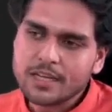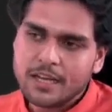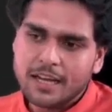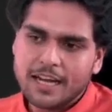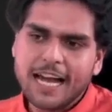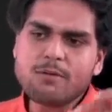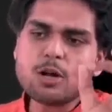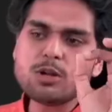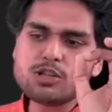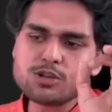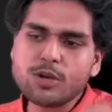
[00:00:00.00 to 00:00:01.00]
I want
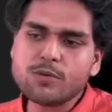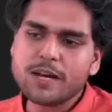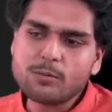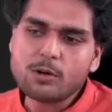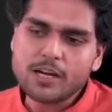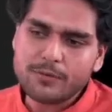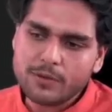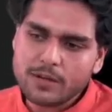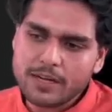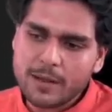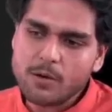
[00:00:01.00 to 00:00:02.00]
to show you one more
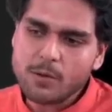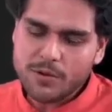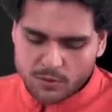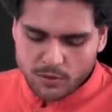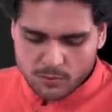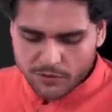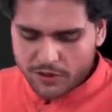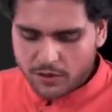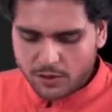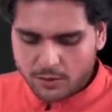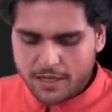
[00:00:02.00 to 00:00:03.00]
demo before moving
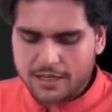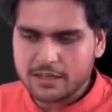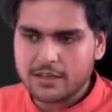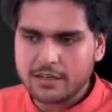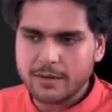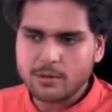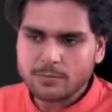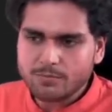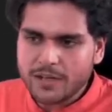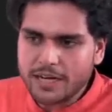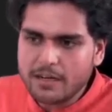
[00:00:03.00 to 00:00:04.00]
on to another demo,
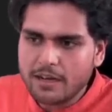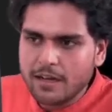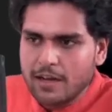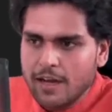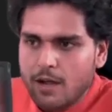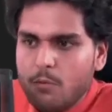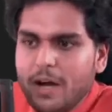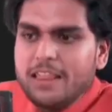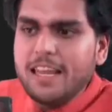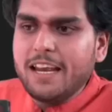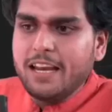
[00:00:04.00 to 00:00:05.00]
right? One
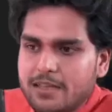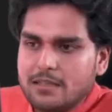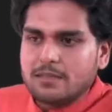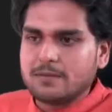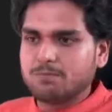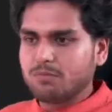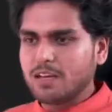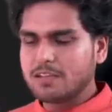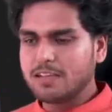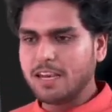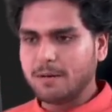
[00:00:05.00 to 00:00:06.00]
thing is,
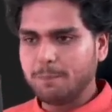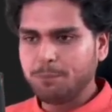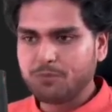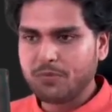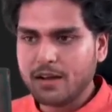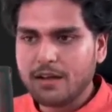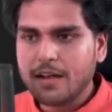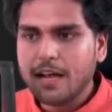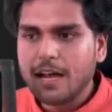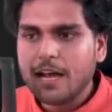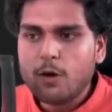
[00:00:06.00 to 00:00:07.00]
see,
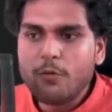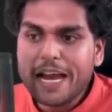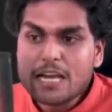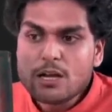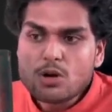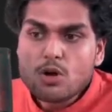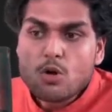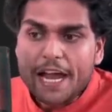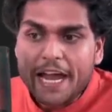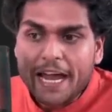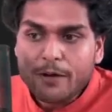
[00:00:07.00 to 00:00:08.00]
when you do
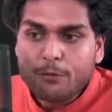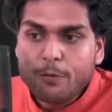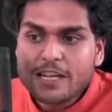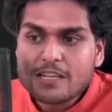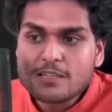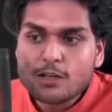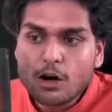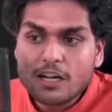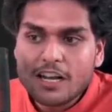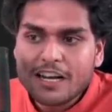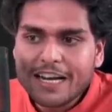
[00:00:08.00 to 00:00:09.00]

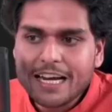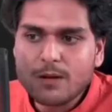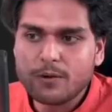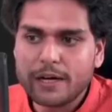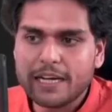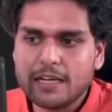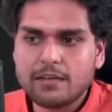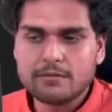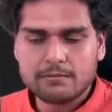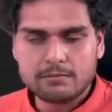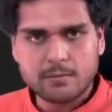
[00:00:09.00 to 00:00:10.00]
fs.read file,
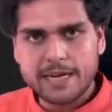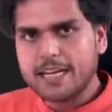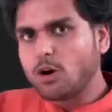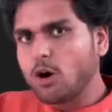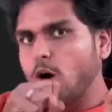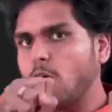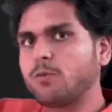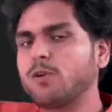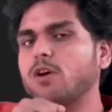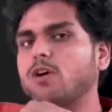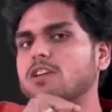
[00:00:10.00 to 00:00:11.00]
it
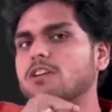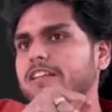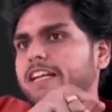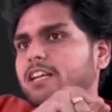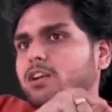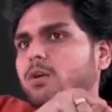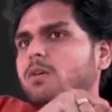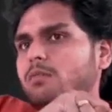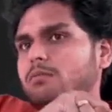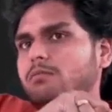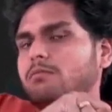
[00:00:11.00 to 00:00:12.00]
offloads it to
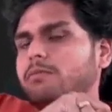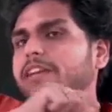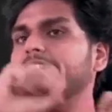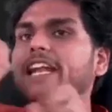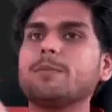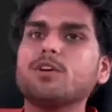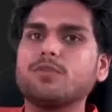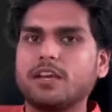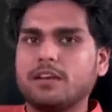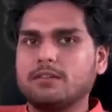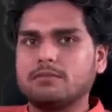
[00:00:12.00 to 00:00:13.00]
libuv,
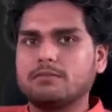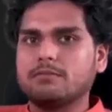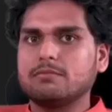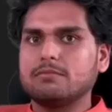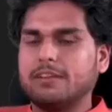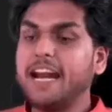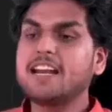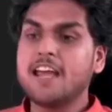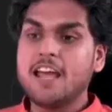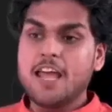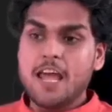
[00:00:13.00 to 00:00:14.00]
right?
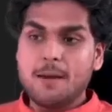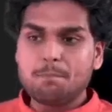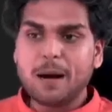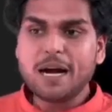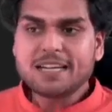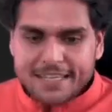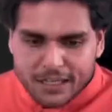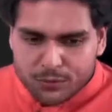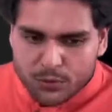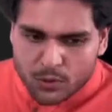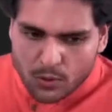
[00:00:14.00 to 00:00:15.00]
But if
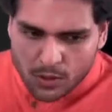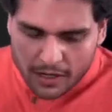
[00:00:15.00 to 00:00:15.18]
you,